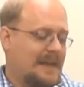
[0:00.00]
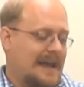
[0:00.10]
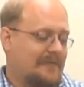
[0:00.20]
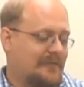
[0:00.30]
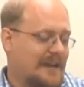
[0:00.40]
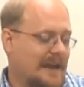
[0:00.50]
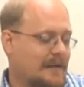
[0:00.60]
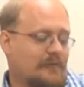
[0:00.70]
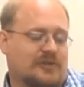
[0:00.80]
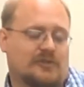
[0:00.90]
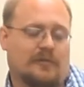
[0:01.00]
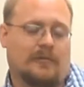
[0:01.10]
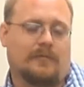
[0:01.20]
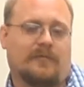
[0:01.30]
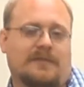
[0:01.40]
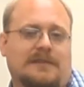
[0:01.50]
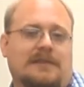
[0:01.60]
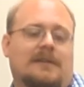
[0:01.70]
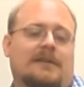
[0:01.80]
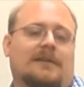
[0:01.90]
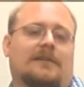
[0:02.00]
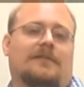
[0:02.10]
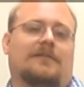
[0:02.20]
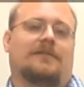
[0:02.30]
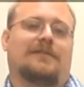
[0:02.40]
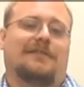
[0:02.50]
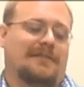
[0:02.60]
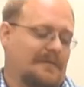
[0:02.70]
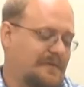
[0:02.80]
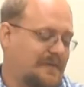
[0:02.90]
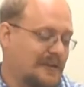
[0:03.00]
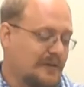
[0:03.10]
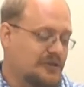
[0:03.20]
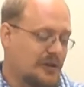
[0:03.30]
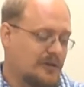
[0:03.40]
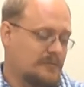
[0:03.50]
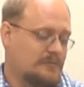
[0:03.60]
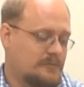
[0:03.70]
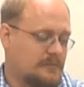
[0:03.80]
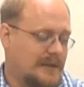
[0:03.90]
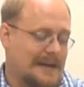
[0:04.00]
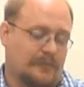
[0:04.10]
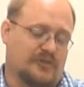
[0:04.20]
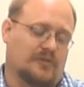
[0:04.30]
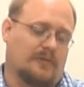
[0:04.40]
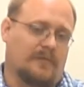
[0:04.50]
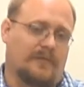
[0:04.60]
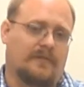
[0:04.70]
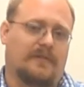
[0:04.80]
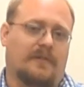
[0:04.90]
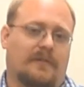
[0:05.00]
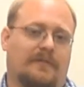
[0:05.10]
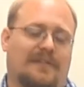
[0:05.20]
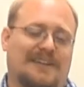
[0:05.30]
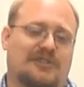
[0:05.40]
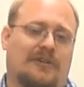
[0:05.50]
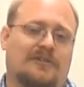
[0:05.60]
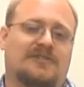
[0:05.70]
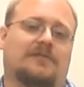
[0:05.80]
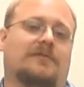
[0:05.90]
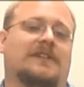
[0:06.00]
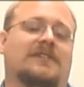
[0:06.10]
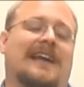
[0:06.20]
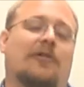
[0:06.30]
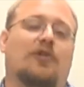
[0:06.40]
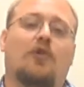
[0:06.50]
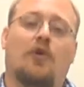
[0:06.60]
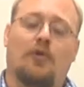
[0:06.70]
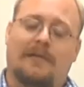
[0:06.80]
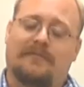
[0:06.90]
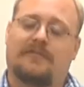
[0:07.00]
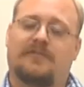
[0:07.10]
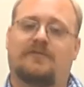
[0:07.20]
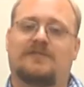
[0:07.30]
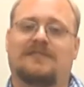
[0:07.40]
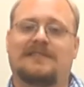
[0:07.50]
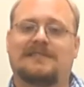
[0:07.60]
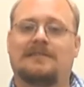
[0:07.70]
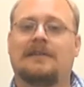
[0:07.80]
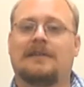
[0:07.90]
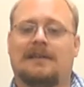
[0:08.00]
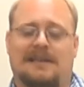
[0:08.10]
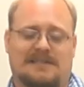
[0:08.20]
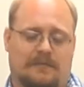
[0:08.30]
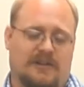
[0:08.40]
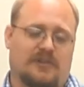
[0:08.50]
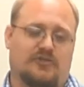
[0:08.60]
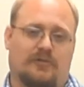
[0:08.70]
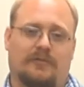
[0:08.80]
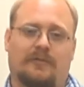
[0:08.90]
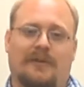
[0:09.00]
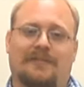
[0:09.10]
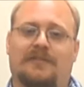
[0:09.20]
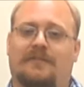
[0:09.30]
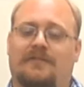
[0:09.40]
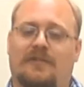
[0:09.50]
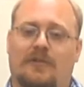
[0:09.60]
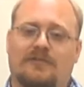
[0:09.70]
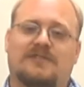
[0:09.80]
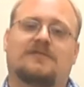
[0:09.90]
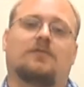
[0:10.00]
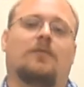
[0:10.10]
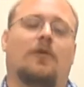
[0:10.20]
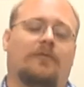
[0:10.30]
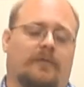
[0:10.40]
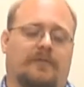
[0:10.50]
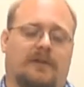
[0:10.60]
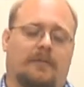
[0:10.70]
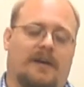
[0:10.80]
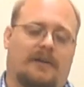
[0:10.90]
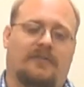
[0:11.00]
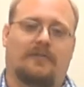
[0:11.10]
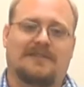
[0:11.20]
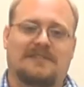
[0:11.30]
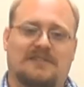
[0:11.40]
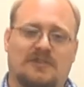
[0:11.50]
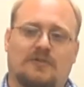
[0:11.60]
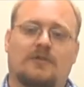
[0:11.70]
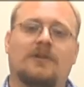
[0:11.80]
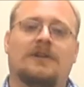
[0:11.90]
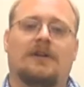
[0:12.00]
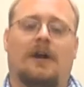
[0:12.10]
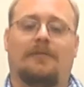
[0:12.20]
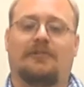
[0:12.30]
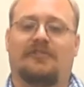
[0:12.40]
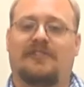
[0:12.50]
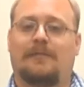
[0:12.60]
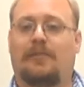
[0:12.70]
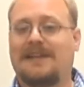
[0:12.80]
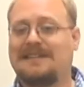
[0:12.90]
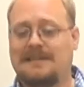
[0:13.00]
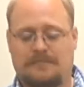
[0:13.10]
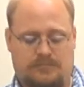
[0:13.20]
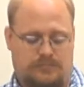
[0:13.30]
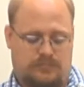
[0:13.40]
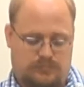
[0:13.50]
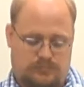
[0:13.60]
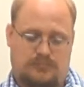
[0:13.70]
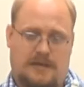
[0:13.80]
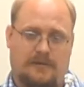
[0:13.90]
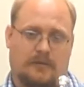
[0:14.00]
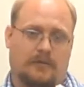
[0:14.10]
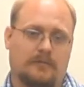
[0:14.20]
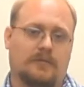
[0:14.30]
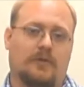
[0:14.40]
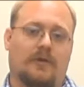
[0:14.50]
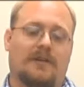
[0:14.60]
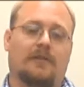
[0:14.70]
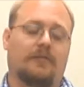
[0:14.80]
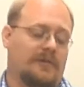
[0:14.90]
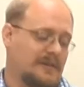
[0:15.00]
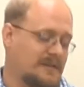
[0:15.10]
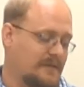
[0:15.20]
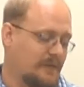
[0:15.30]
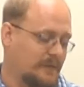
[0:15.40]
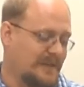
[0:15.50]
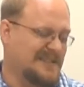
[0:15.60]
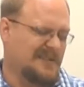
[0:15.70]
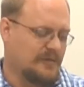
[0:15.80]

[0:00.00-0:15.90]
After that, I'm going to show them the fingering chart. And I'm going to show them the flashcards so that they can now go home after this first lesson and somebody can drill them on the different notes. So hopefully when they come back to lesson 2, I'll be able to say, play a D. And they'll go ahead and they'll play a D for me. That's